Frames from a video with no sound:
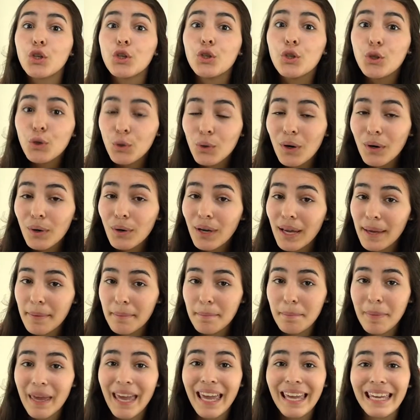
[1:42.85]
you
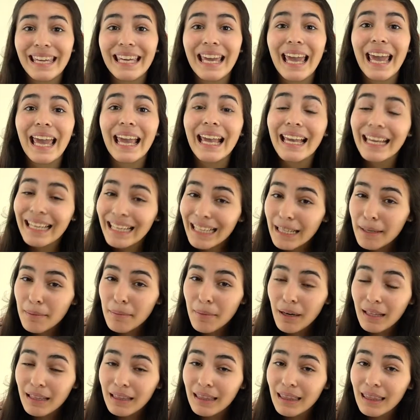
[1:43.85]
can pay
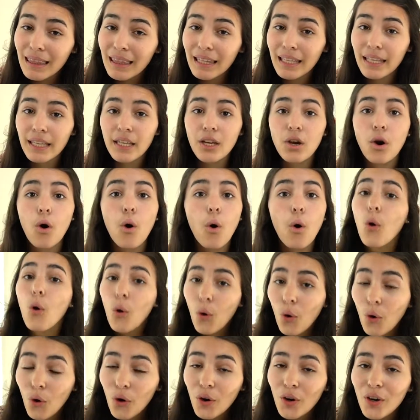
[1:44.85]
$80 monthly,
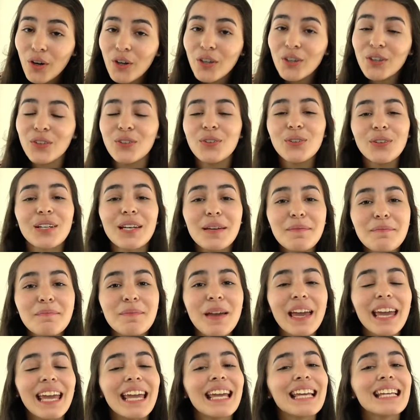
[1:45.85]
or you can
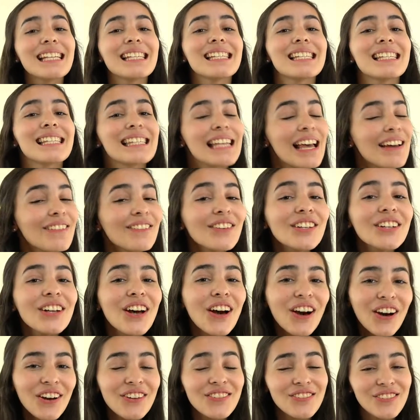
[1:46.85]
pay
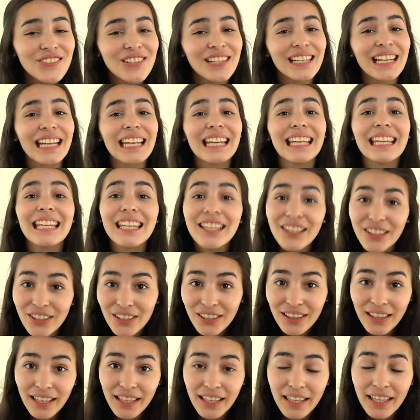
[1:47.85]
$700
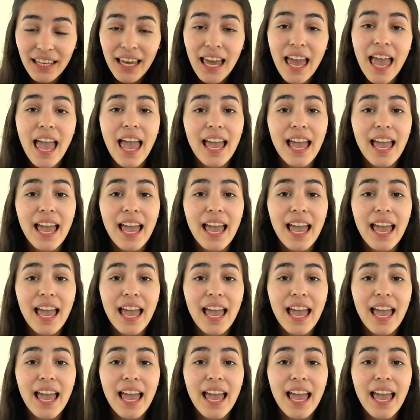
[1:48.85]
yearly.